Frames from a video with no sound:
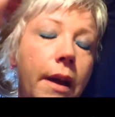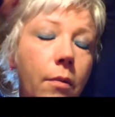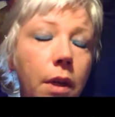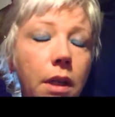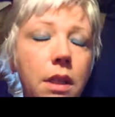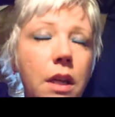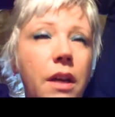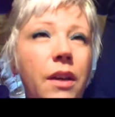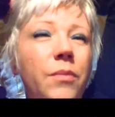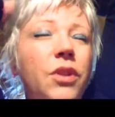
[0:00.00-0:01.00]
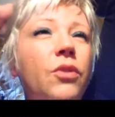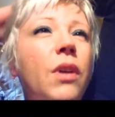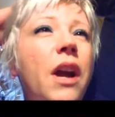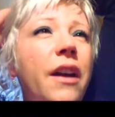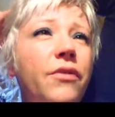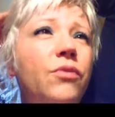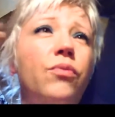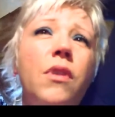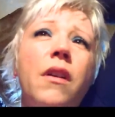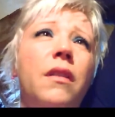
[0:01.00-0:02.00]
How many times do I have to
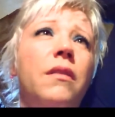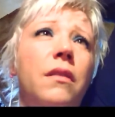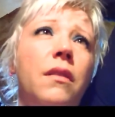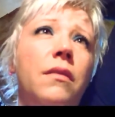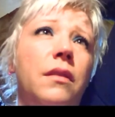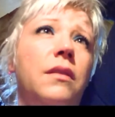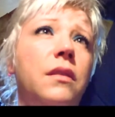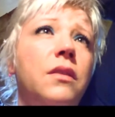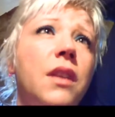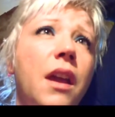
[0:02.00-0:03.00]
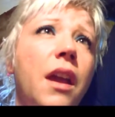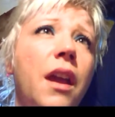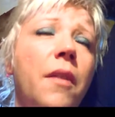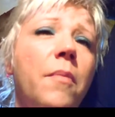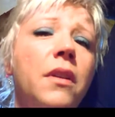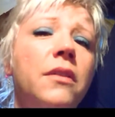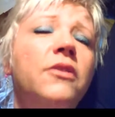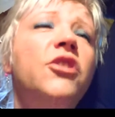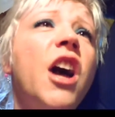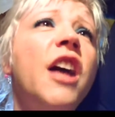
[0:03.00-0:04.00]
run the same
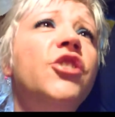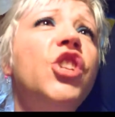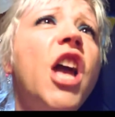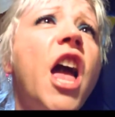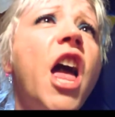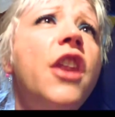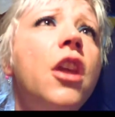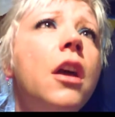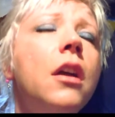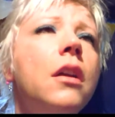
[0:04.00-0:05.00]
dungeon?